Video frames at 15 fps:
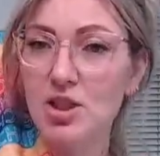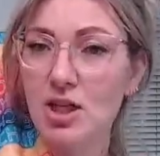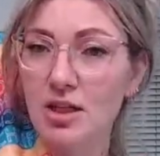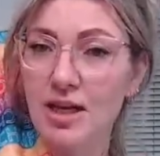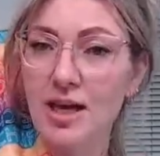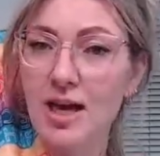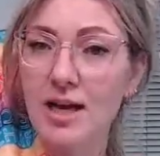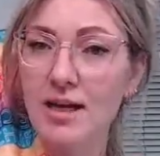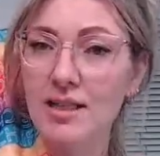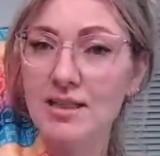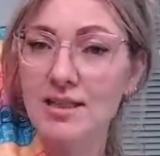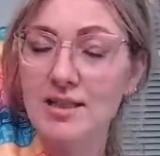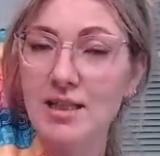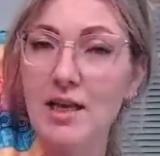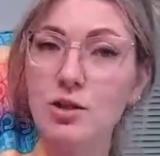I'll, I can
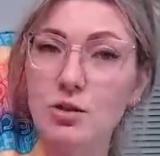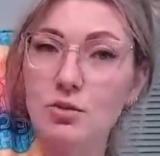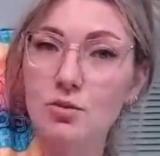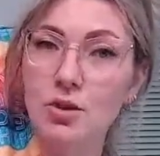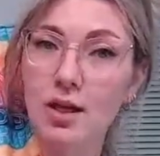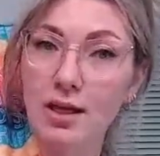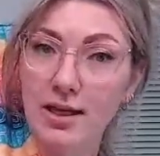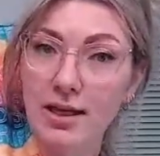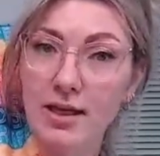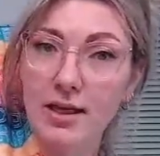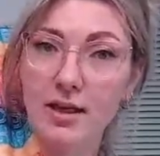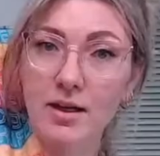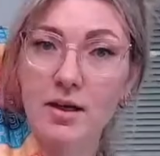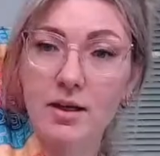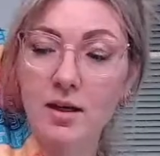send you the link.
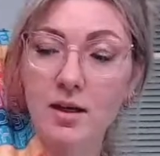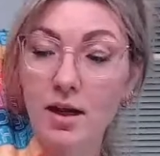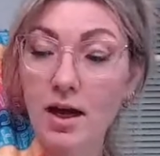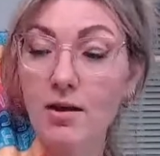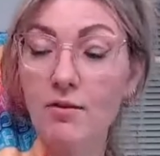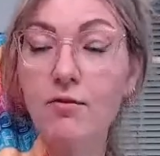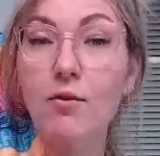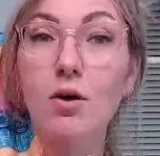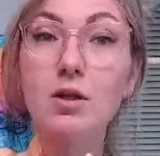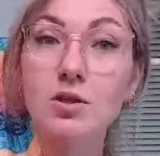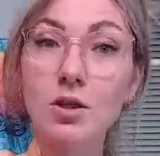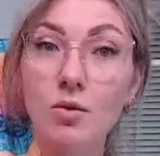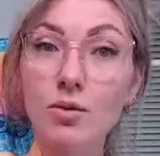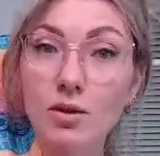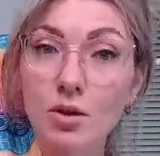And for
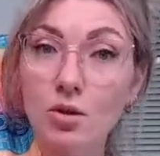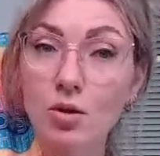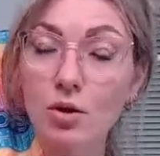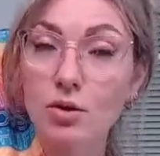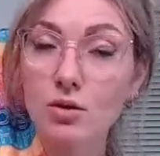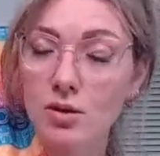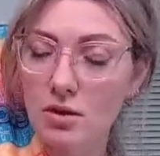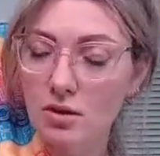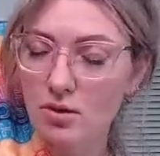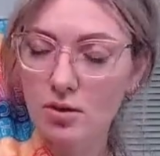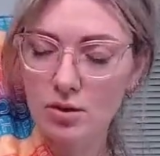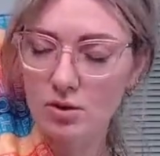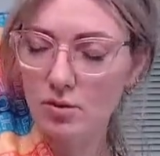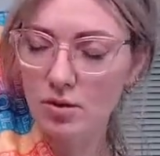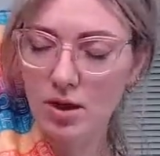sewing the, cord, the
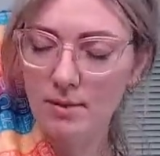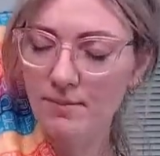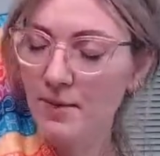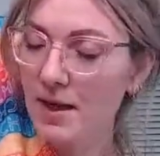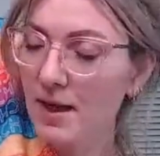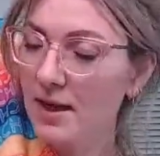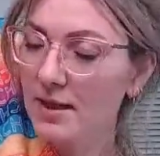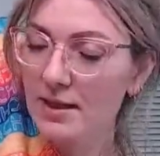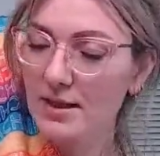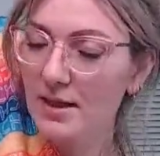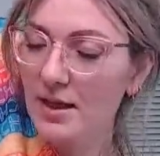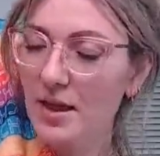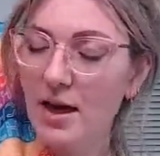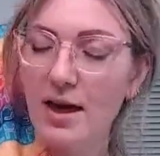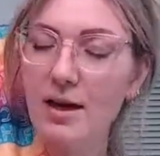cordura,
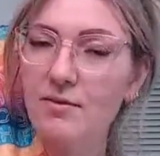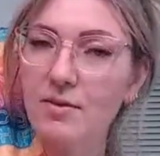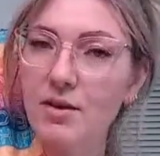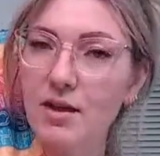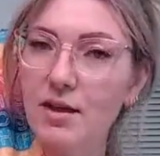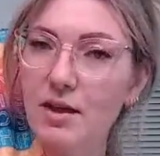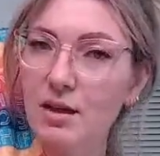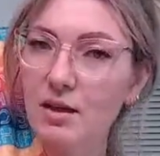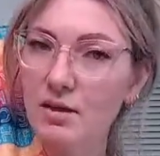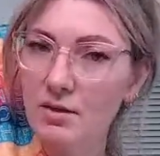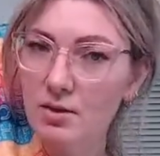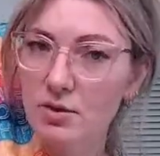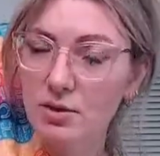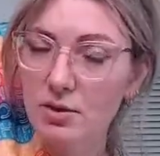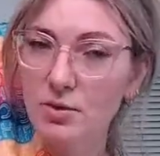the heavy
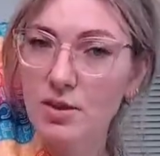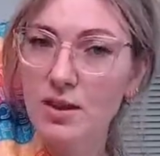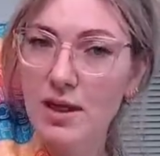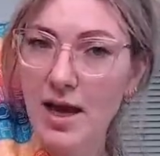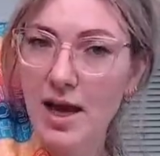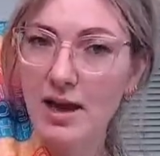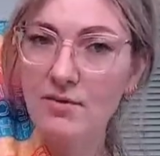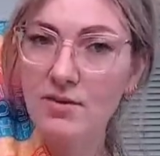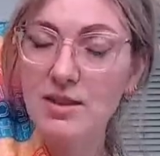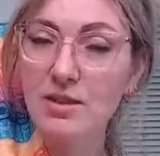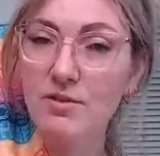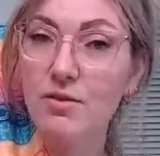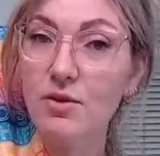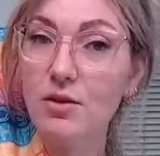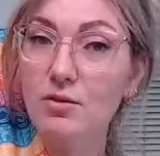duty canvas,
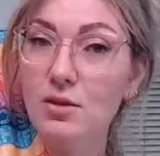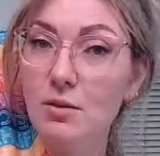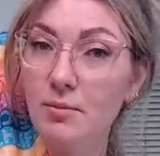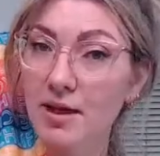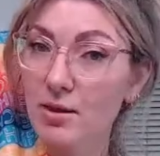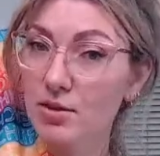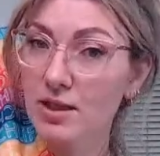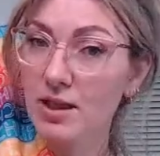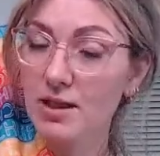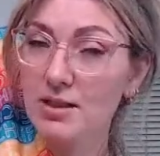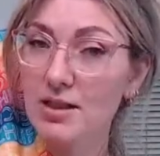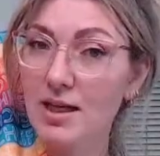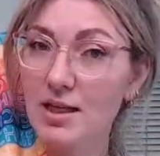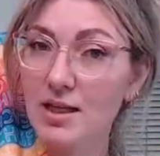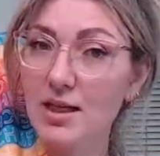if you use a Microtex
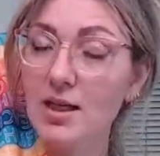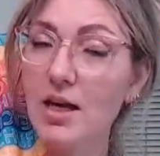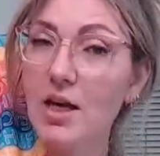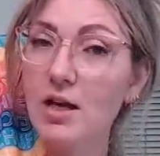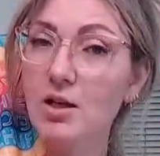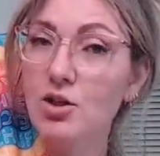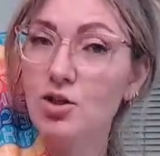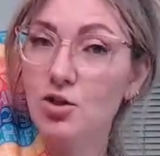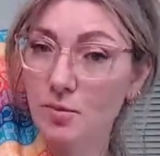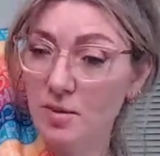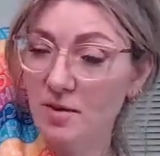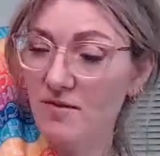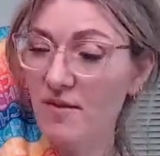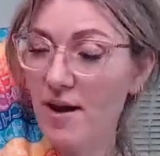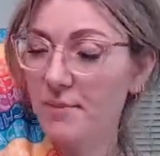90, it should
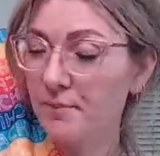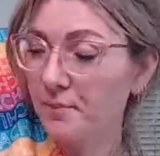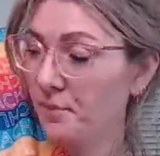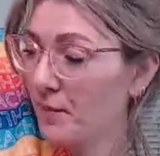be fine.